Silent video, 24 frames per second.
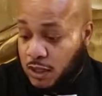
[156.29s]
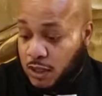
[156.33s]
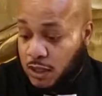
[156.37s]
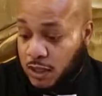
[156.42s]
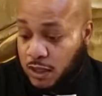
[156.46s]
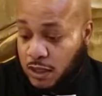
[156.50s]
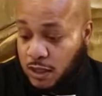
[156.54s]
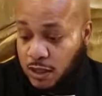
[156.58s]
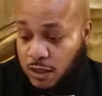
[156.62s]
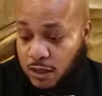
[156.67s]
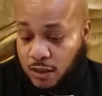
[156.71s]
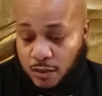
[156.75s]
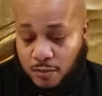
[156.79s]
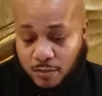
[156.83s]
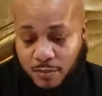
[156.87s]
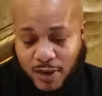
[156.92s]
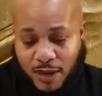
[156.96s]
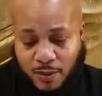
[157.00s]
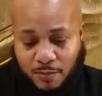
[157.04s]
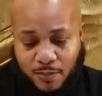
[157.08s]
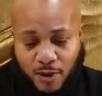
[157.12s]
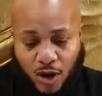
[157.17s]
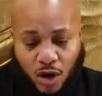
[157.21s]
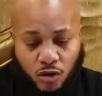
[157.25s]
But
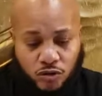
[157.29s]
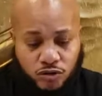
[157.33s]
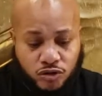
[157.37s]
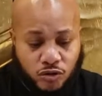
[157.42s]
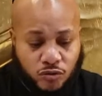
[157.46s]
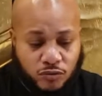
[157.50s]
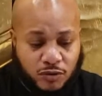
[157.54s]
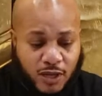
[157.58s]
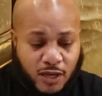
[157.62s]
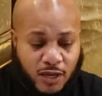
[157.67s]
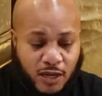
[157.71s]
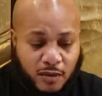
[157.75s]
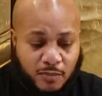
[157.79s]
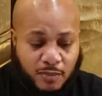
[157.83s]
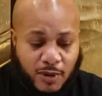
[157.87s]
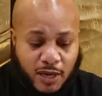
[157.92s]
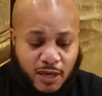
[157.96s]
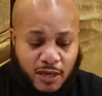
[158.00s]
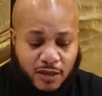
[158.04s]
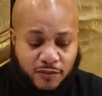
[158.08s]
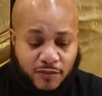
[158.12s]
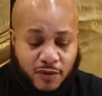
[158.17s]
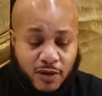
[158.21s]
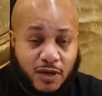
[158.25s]
I'm also thinking about
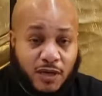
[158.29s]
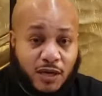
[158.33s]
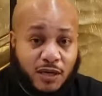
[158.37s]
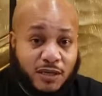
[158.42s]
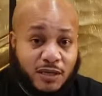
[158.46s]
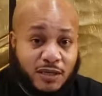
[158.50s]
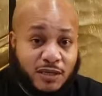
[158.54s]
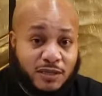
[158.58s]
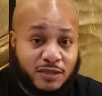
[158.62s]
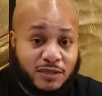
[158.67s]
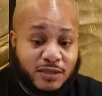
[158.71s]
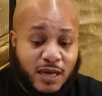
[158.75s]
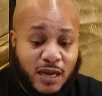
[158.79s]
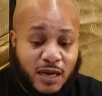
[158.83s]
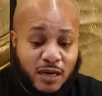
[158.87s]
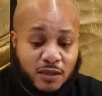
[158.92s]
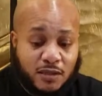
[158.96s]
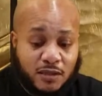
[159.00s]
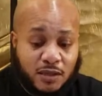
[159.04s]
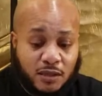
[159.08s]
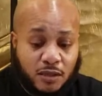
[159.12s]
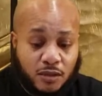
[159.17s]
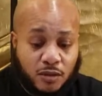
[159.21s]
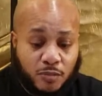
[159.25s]
even cutting these
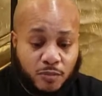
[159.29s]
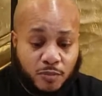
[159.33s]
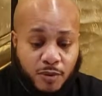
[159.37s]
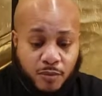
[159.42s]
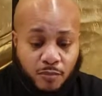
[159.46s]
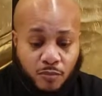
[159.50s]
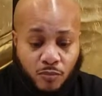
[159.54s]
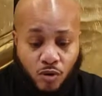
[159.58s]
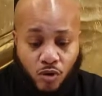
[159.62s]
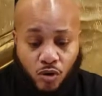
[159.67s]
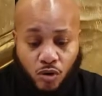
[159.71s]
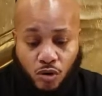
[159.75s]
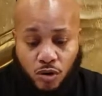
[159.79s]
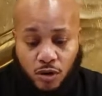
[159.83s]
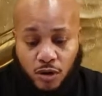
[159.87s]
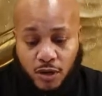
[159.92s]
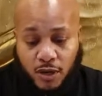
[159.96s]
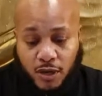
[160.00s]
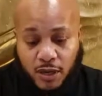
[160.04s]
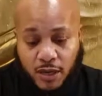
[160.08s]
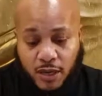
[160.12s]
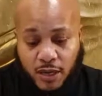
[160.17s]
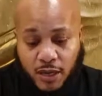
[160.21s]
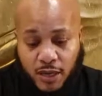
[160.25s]
down a little bit
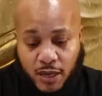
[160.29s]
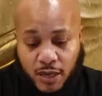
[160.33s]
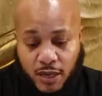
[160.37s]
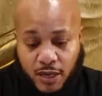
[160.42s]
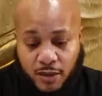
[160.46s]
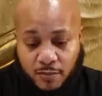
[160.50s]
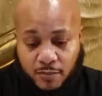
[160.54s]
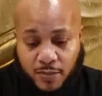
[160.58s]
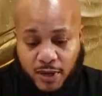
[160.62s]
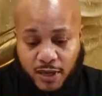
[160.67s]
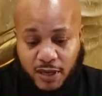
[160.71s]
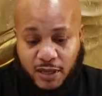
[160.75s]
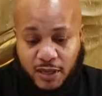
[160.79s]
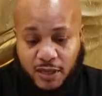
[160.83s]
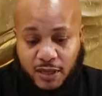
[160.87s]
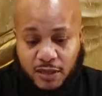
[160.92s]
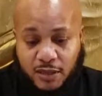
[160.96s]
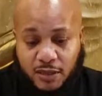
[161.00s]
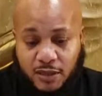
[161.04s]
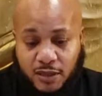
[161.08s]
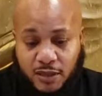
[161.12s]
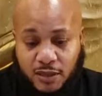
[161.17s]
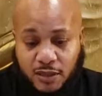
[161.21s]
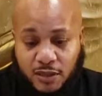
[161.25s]
more and
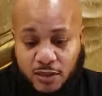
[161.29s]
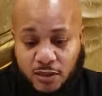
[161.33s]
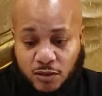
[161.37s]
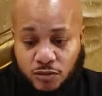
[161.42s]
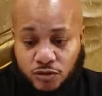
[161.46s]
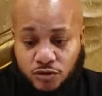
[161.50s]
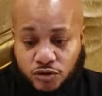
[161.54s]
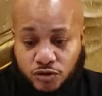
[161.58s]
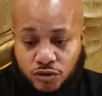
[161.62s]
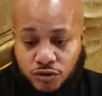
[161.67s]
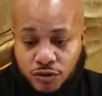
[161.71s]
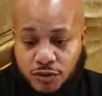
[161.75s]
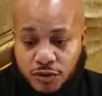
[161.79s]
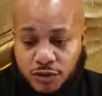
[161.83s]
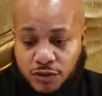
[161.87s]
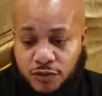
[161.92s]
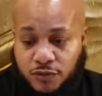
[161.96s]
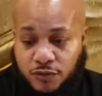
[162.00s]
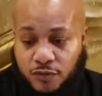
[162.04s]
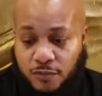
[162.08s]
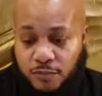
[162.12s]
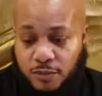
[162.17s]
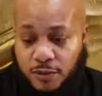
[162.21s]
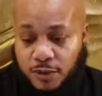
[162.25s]
making little trees
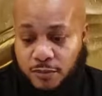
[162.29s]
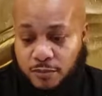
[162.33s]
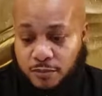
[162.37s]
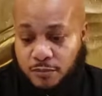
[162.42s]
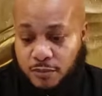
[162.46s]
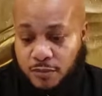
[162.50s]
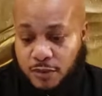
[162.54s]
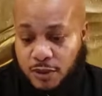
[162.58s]
from them.